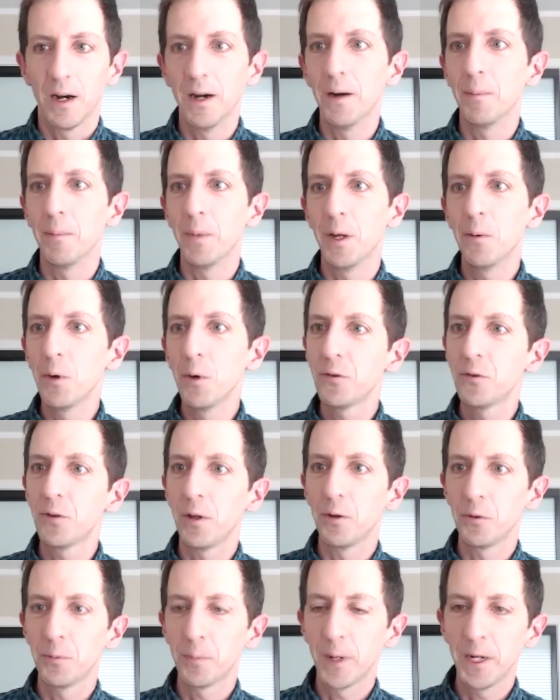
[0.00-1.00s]
It was
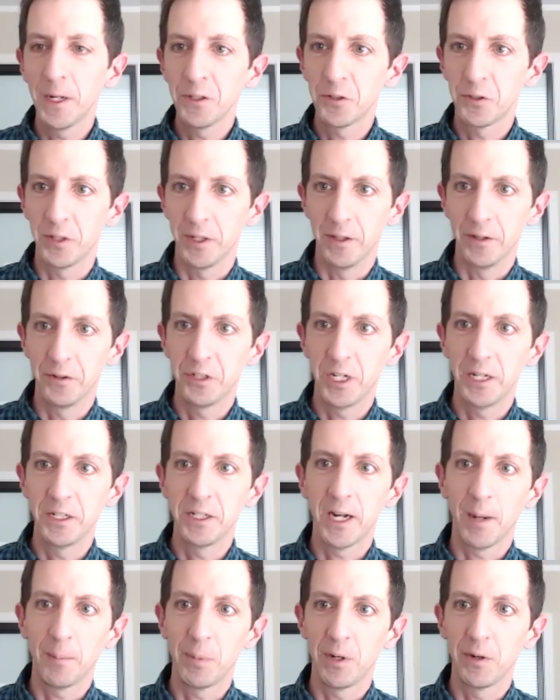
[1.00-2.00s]
pretty interesting. This change
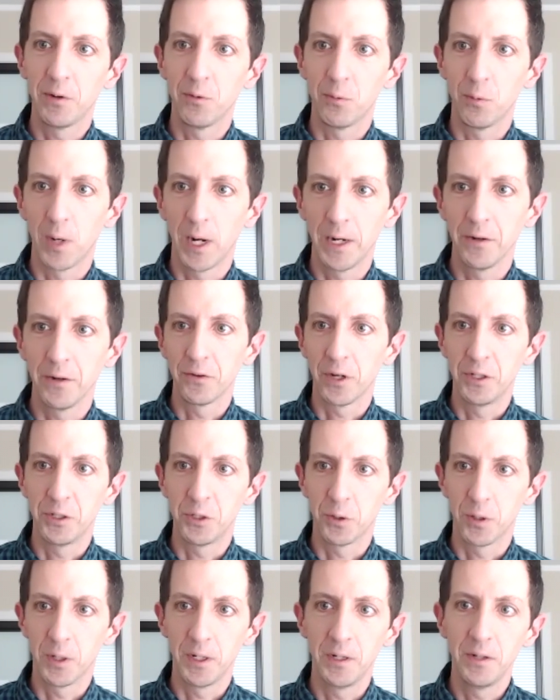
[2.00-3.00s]
happened right
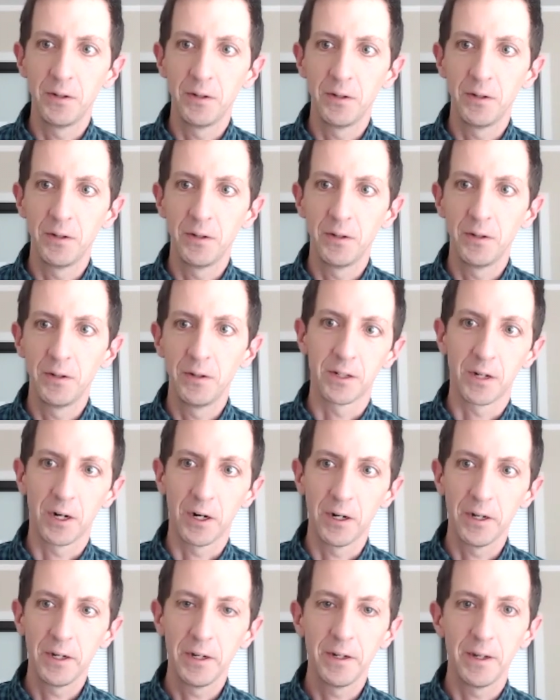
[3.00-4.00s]
joined
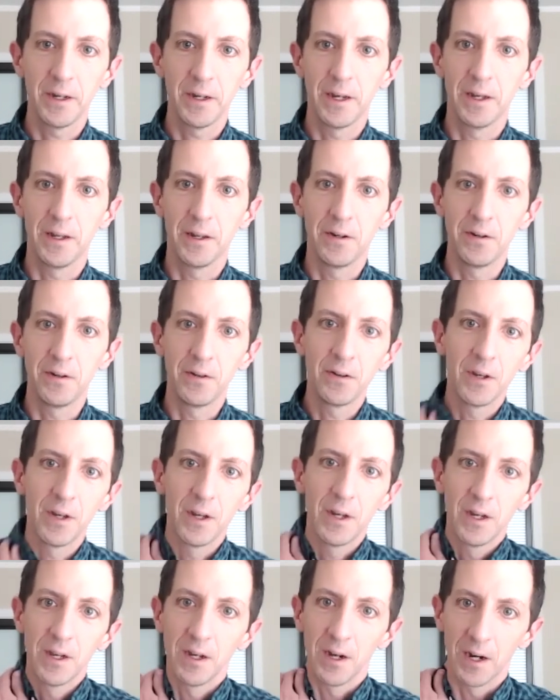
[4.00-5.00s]
Carta, and
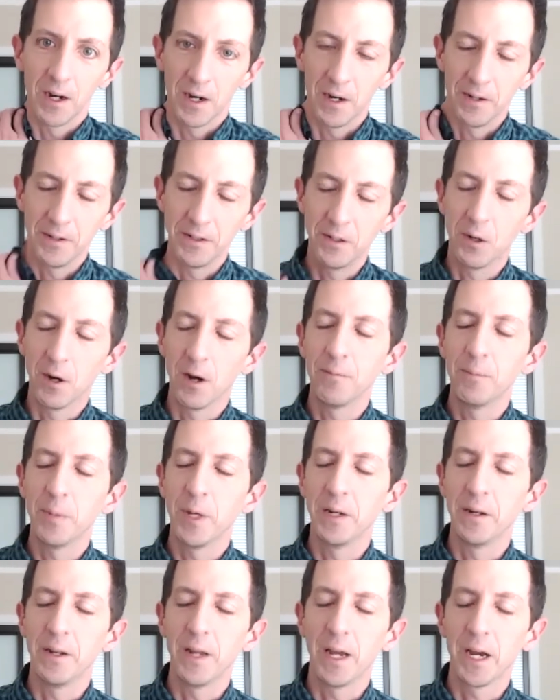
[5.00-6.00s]
I've
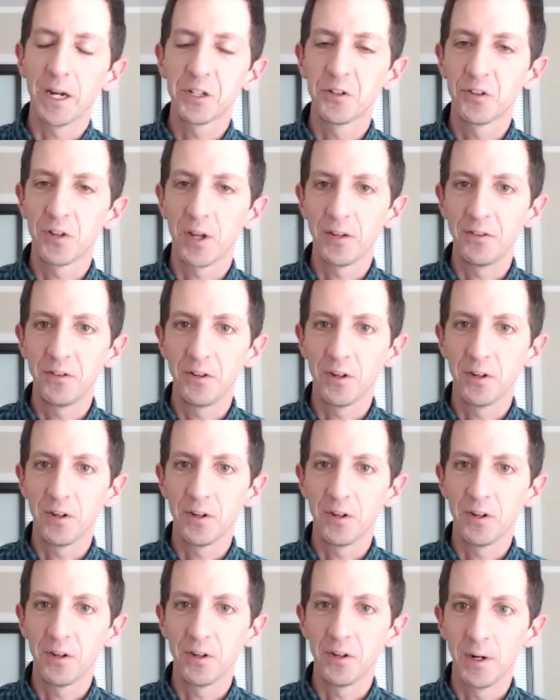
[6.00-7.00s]
been exercising a
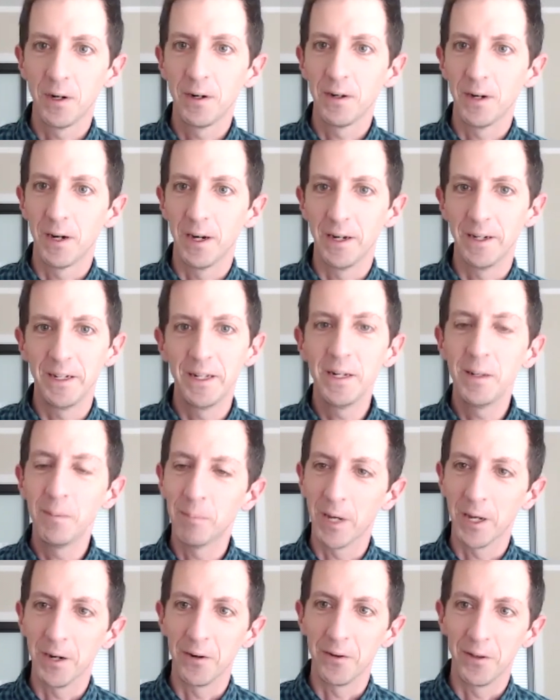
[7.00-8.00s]
lot more, eating
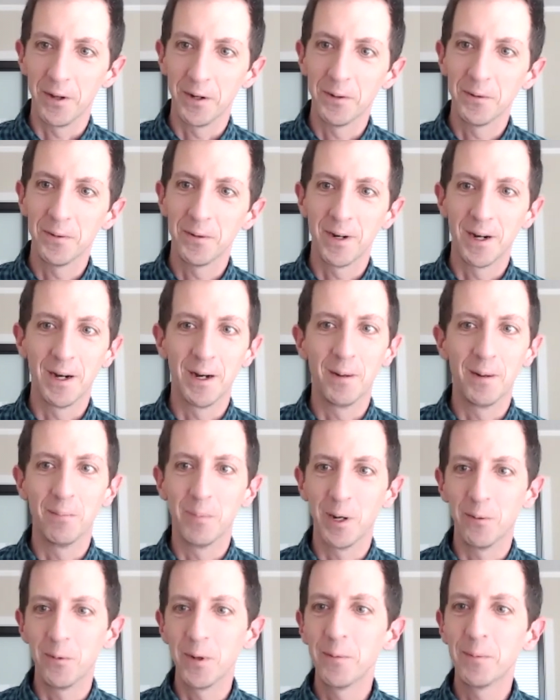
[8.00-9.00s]
better though.
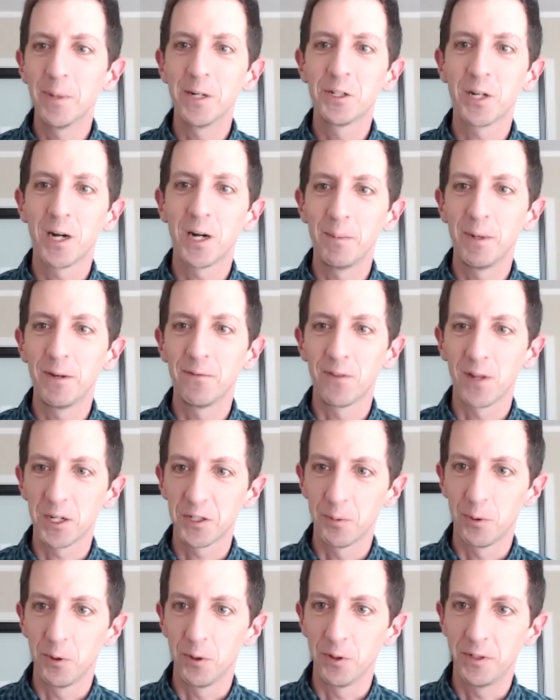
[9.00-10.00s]
But we've been trying to be
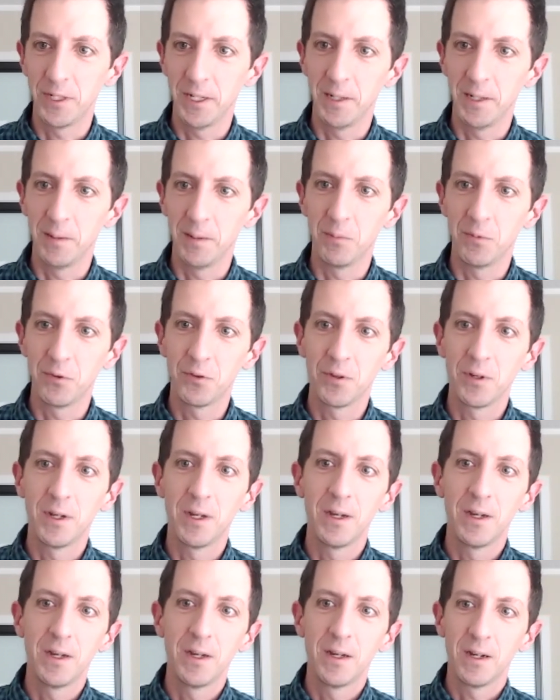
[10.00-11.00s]
flexible with teams
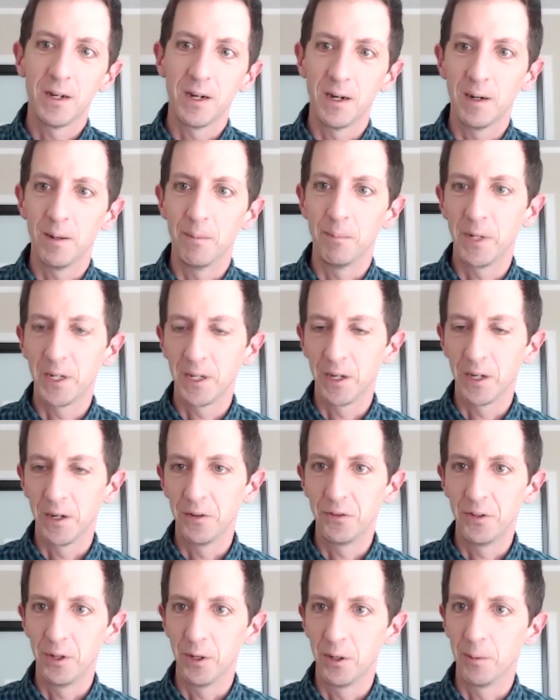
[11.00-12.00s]

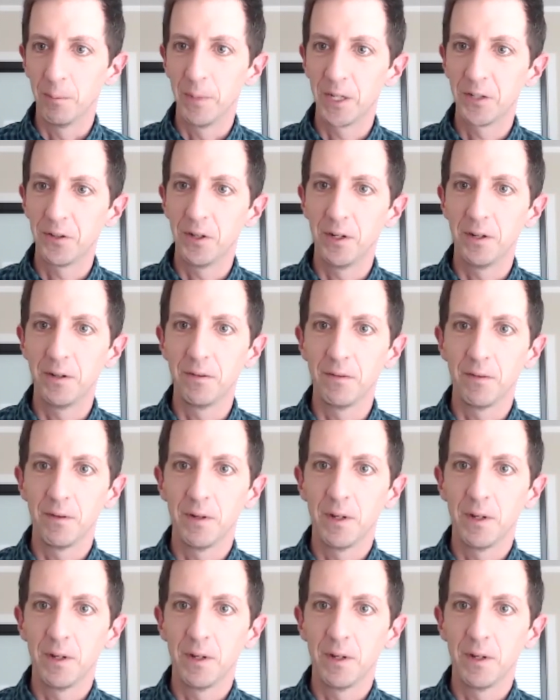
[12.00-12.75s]
because mixing